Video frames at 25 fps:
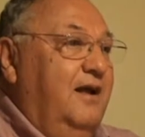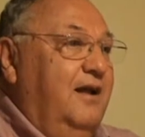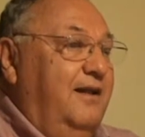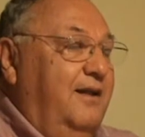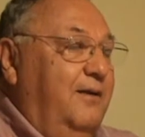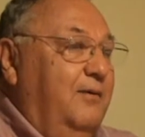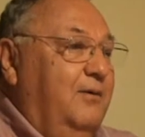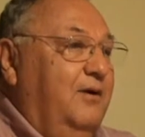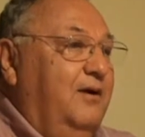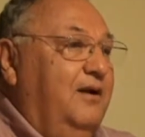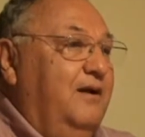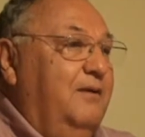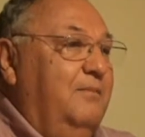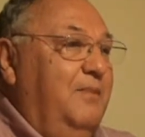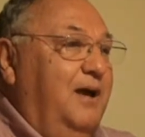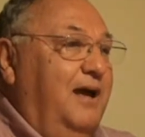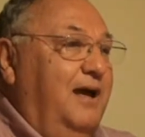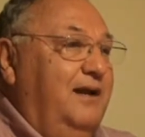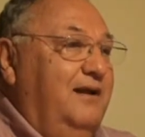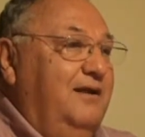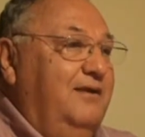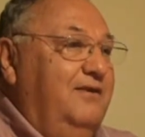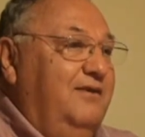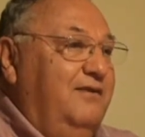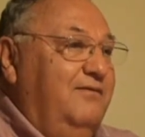they were going to
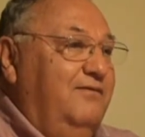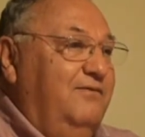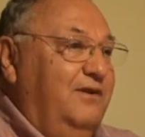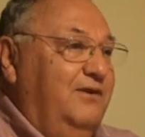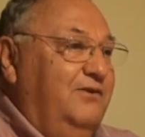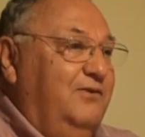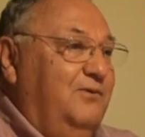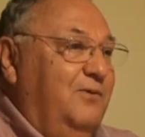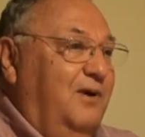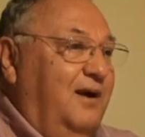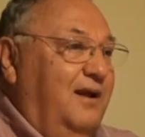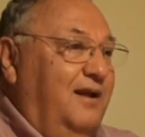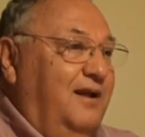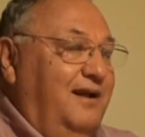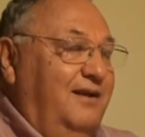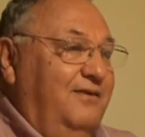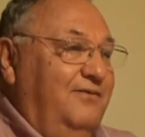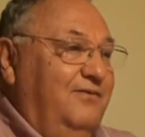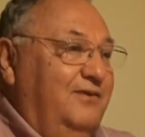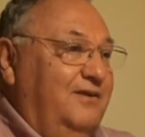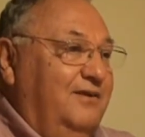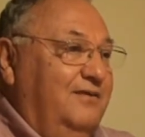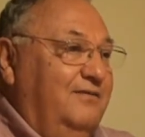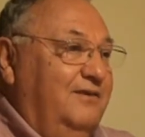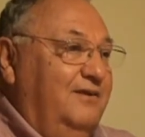manage the Fish and Wildlife
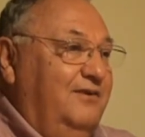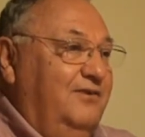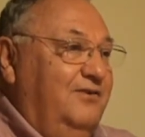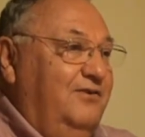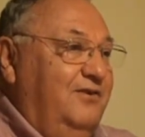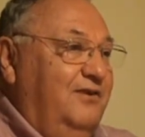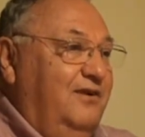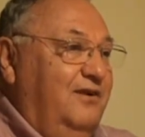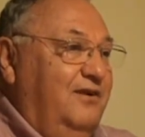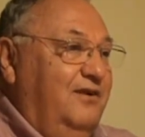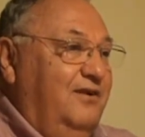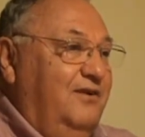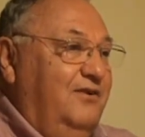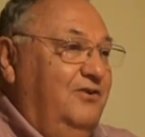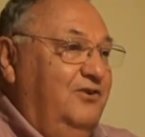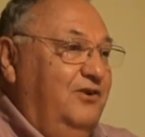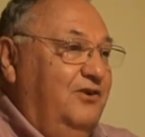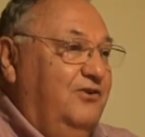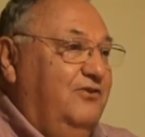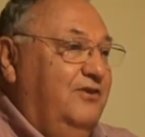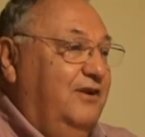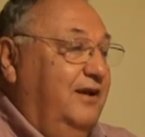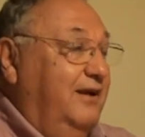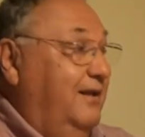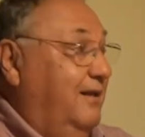Service
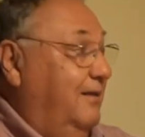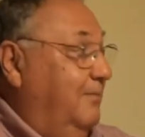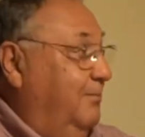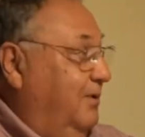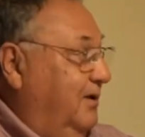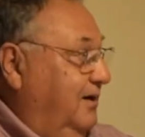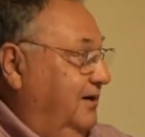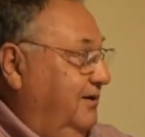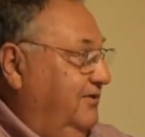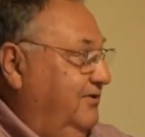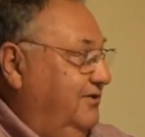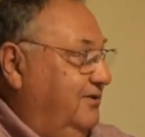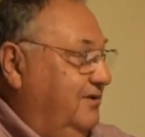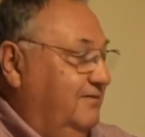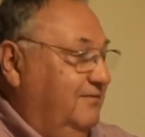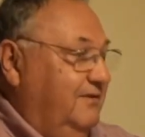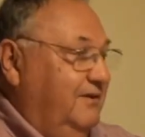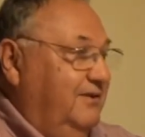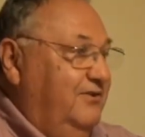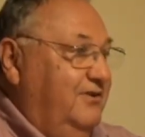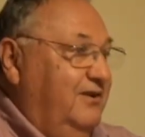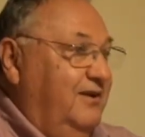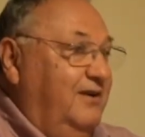just like the Park Service,